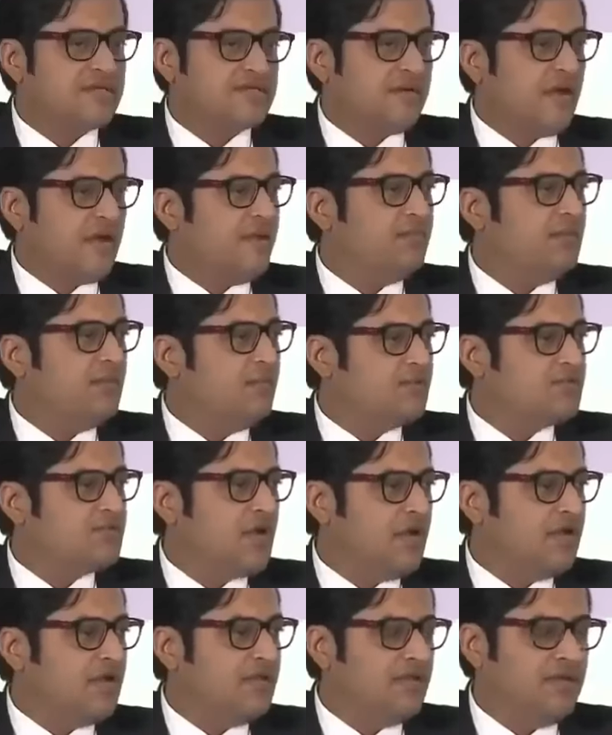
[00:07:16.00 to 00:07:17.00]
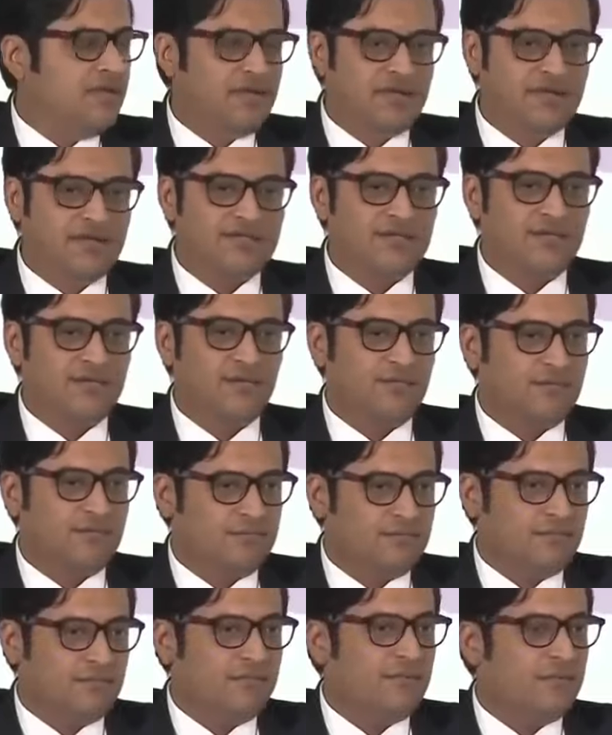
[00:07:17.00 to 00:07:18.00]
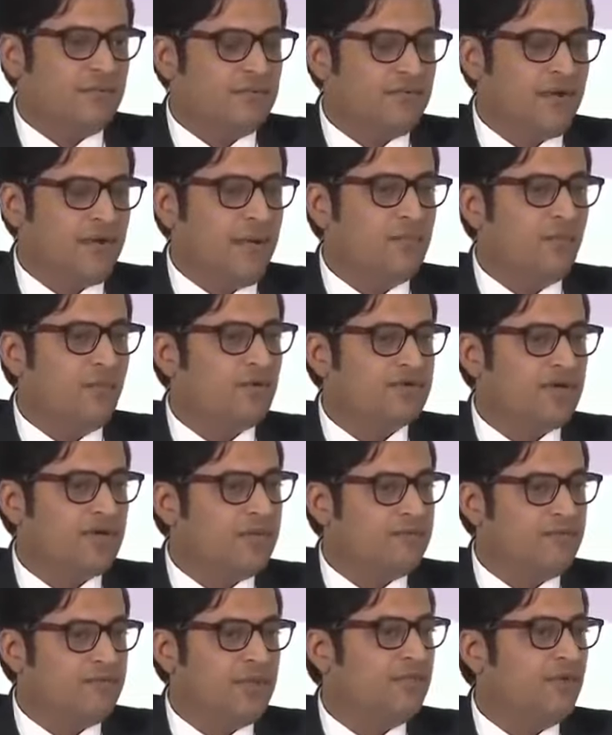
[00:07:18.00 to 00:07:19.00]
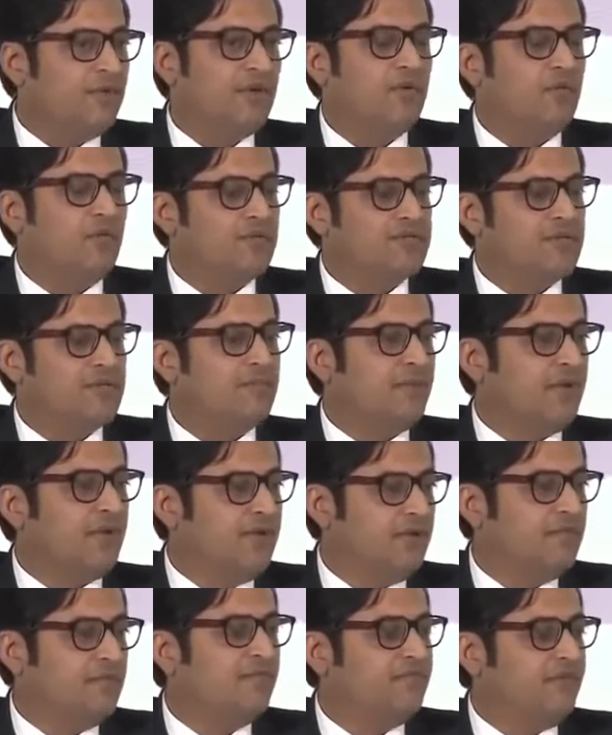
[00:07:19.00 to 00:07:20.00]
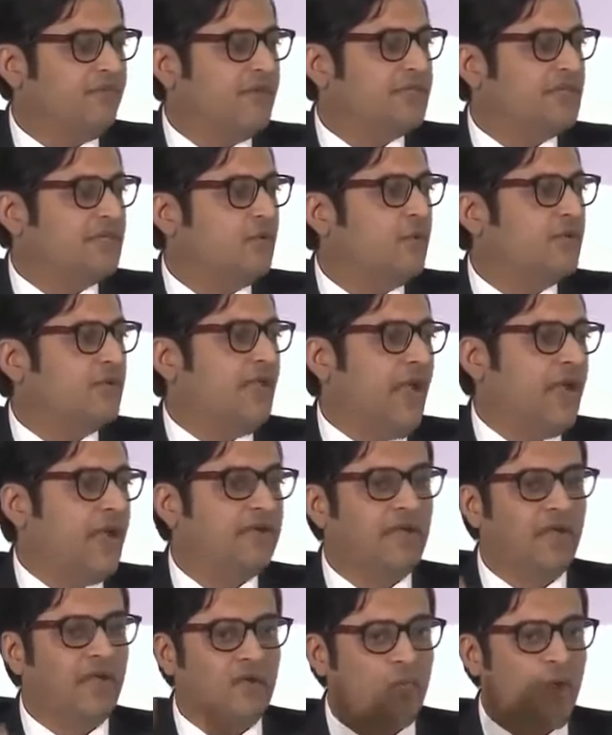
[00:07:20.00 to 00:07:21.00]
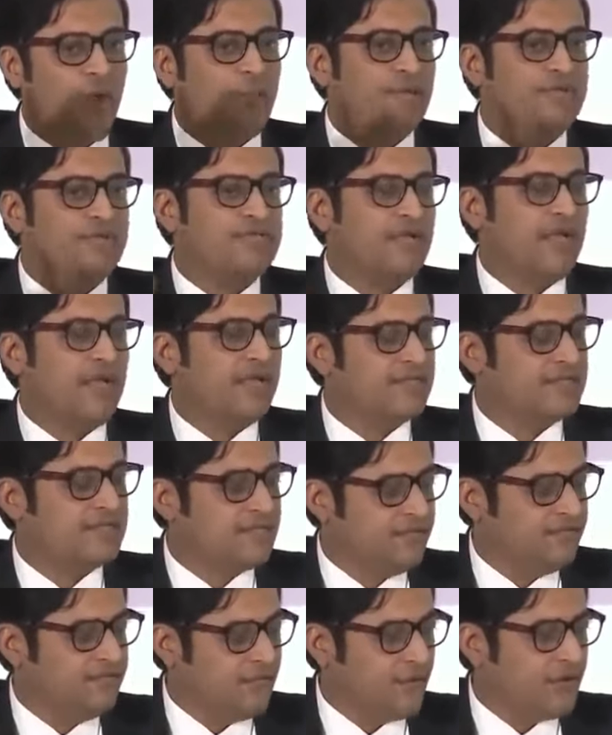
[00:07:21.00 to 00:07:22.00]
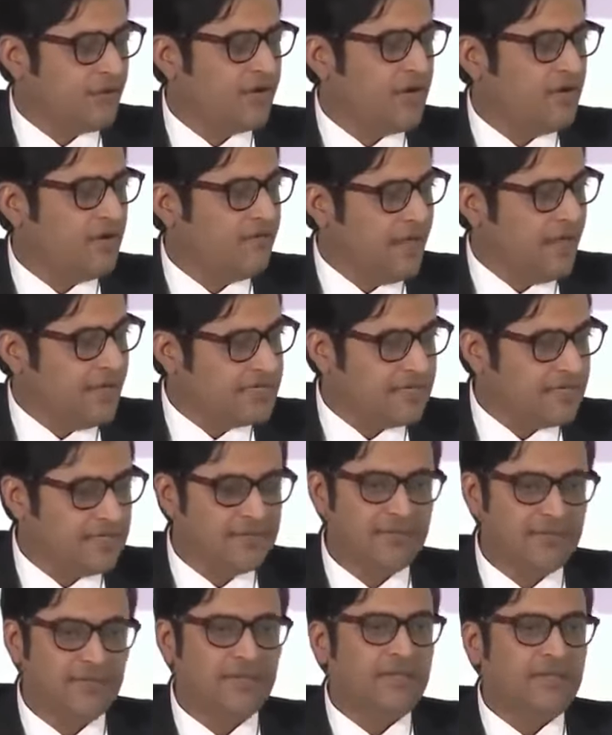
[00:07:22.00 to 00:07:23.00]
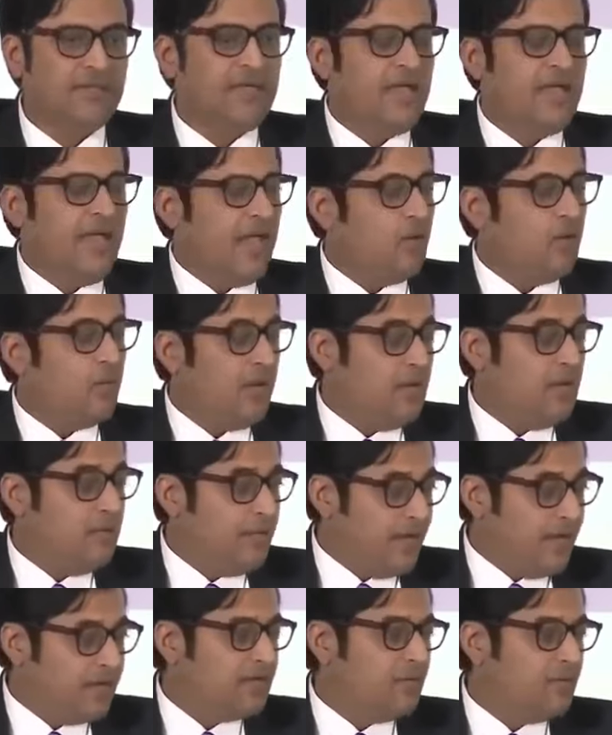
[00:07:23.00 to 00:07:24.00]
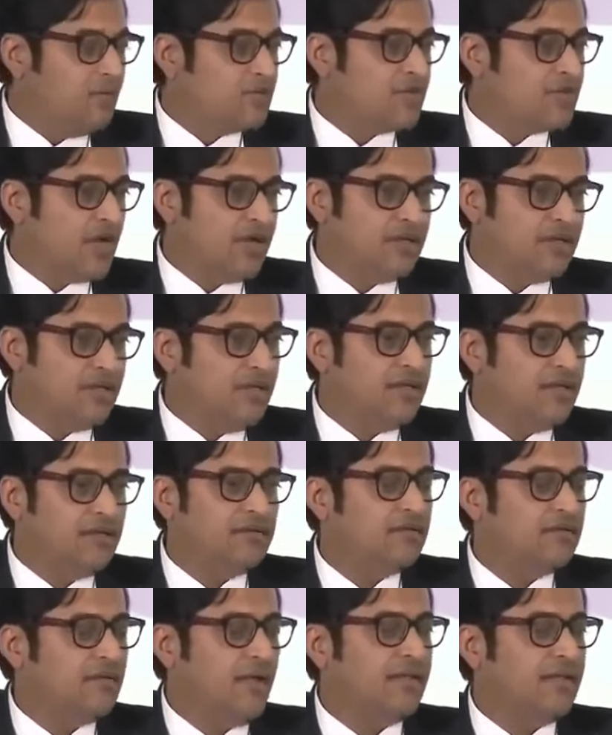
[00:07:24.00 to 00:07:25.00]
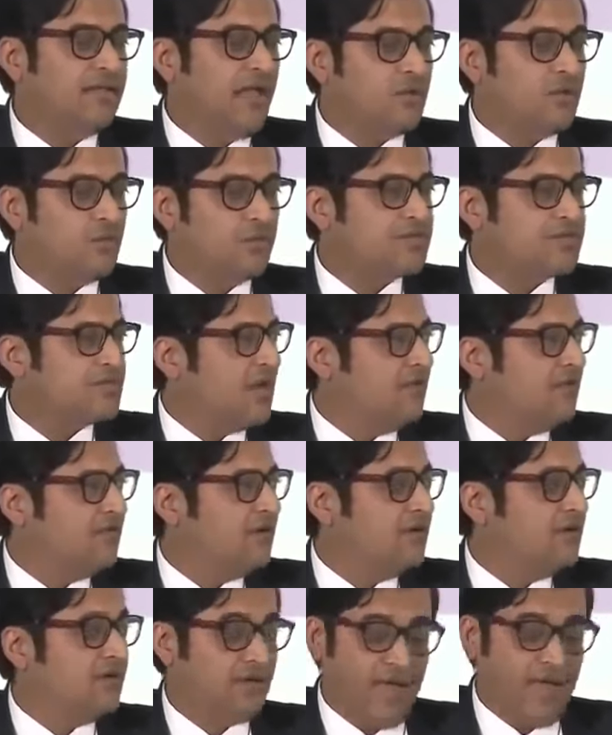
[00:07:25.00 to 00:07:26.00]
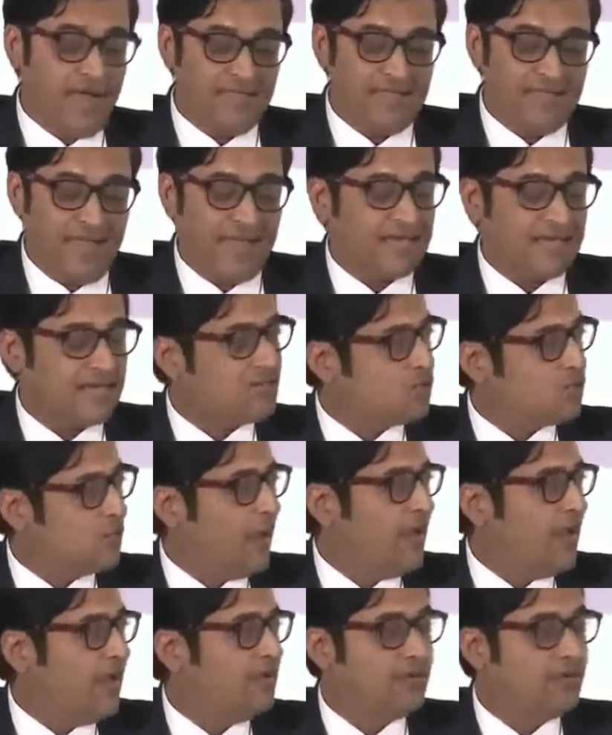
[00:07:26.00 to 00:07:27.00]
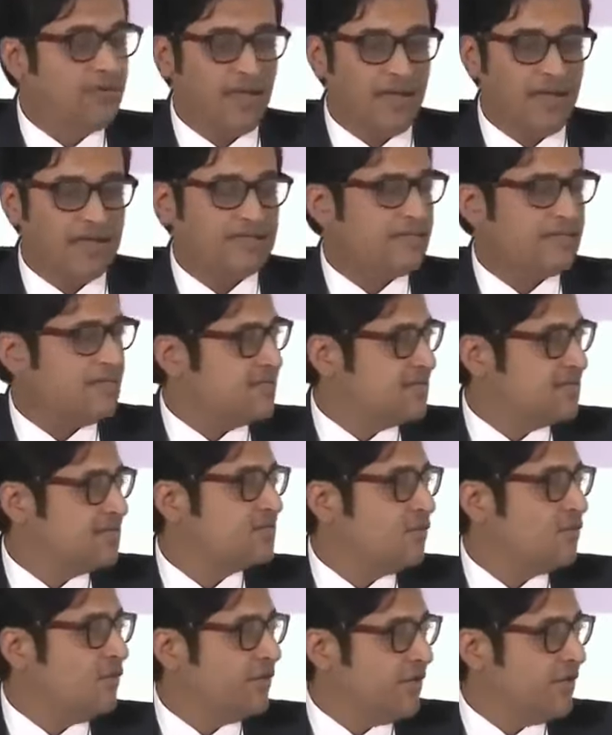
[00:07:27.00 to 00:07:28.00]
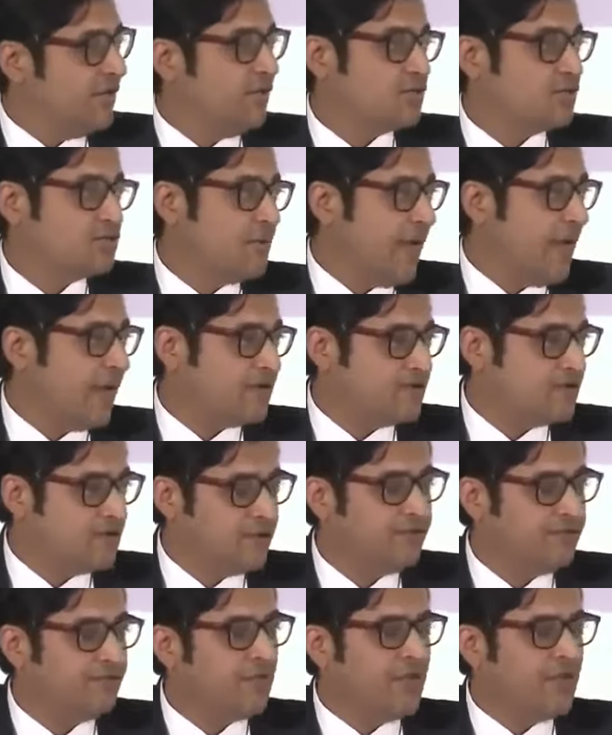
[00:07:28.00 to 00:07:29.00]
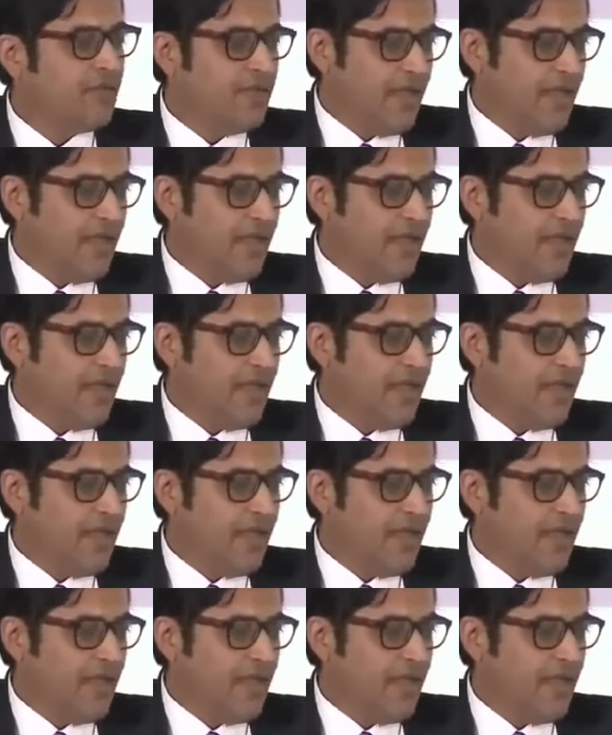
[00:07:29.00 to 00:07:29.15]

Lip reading: described the Mujahideen as, you know, Rambo-type people who were simply fighting with handheld weapons against a foreign invader. And when he met the Mujahideen, and that was covered, and that is where the ISIS story goes back to.